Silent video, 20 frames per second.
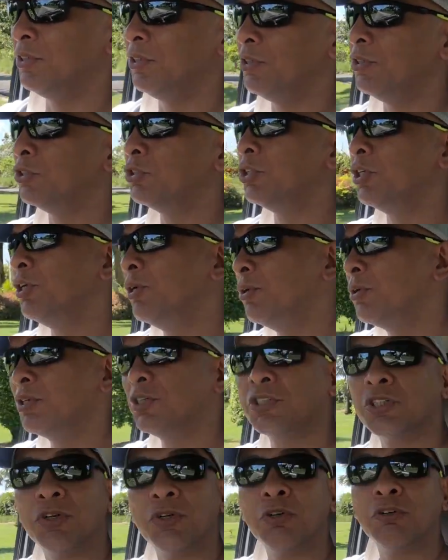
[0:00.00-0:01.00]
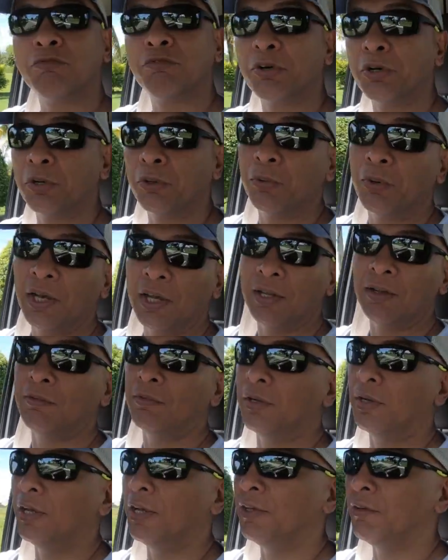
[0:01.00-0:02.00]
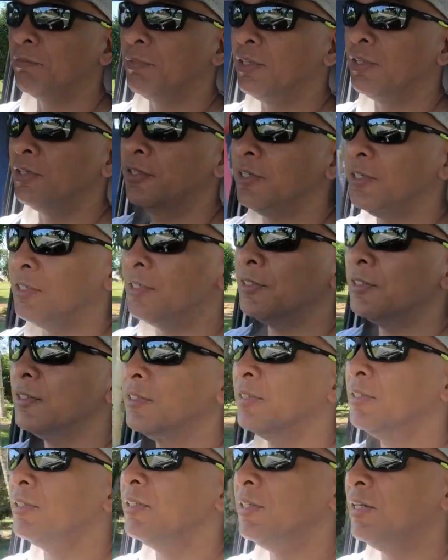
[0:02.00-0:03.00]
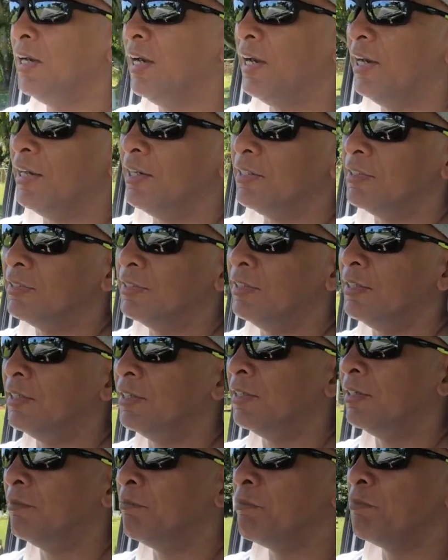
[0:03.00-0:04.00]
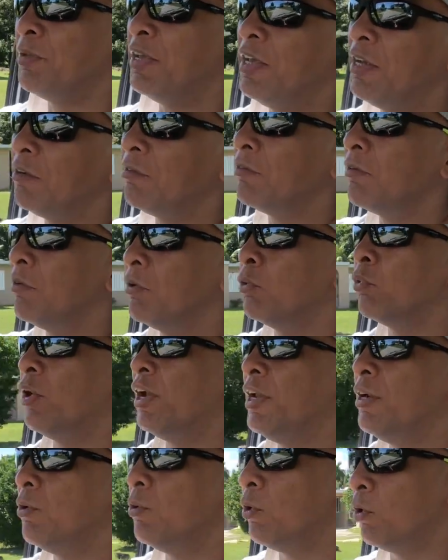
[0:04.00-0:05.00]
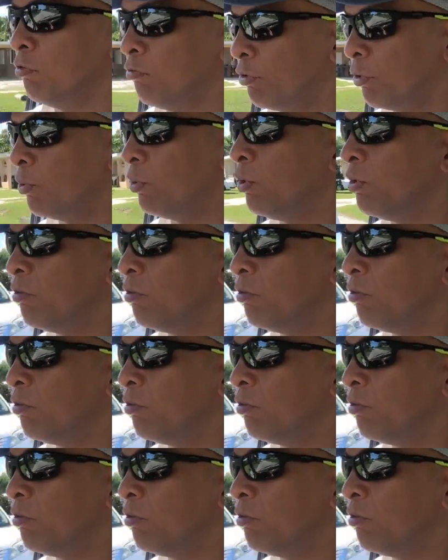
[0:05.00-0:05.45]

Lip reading: know, Toyotas are known for their reliability and being great overall